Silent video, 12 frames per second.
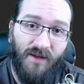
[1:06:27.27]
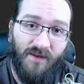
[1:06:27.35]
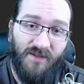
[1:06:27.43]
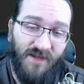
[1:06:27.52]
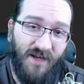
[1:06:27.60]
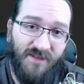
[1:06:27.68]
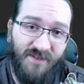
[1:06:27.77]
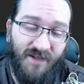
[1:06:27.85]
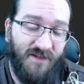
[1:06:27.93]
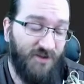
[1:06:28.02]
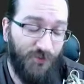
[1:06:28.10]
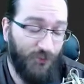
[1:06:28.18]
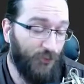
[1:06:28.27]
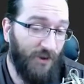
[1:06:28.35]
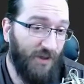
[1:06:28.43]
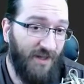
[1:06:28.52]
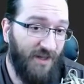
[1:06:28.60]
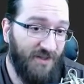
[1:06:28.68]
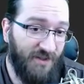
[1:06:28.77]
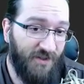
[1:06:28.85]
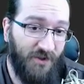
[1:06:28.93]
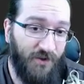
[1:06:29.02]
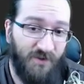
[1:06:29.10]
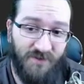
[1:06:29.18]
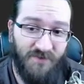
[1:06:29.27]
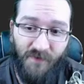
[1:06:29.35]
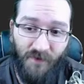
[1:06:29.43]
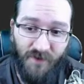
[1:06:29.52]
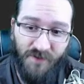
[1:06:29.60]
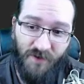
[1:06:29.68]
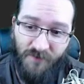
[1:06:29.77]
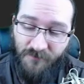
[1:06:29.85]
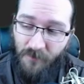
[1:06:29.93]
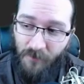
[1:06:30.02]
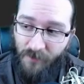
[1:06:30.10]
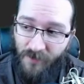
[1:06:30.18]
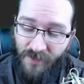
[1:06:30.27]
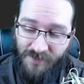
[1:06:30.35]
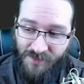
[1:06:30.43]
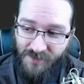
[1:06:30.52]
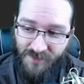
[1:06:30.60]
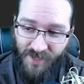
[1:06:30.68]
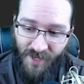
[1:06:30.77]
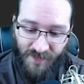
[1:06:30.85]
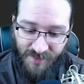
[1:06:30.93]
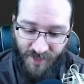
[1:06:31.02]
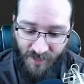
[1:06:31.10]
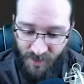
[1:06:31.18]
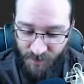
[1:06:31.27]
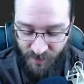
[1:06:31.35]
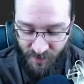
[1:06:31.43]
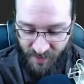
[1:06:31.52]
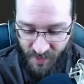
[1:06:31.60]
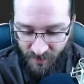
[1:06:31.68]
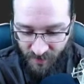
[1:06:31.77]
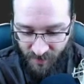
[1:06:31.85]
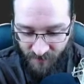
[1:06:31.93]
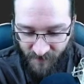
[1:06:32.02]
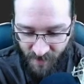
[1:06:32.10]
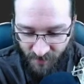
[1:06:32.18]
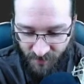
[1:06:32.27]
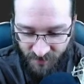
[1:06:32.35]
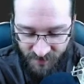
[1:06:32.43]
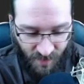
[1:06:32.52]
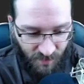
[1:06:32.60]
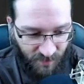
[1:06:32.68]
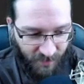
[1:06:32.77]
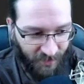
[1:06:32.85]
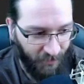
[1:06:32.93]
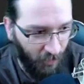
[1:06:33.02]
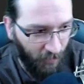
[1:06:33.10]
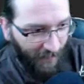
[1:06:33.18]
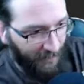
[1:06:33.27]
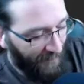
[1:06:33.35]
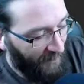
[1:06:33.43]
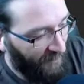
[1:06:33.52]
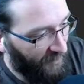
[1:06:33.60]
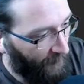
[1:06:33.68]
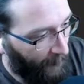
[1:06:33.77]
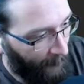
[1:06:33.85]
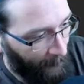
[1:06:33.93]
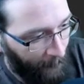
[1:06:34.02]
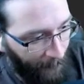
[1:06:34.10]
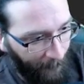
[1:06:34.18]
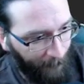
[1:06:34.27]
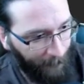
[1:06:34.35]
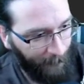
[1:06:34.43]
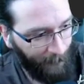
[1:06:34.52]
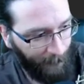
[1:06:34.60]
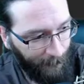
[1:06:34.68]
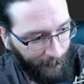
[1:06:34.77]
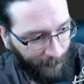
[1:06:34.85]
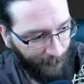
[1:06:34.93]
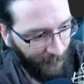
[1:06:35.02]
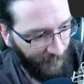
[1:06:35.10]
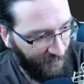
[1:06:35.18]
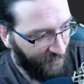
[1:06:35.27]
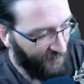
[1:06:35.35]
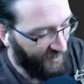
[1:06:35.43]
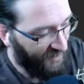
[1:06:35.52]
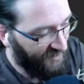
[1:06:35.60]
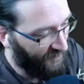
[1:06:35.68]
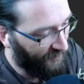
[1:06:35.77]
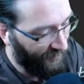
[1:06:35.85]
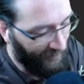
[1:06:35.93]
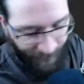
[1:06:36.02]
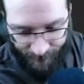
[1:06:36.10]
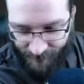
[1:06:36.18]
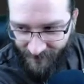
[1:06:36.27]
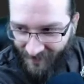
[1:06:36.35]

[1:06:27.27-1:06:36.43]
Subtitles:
The second stage is really easy to do because it's very straightforward, right? It's just, hey, take these pre-calculated values and throw them at the PPU. So that's already written.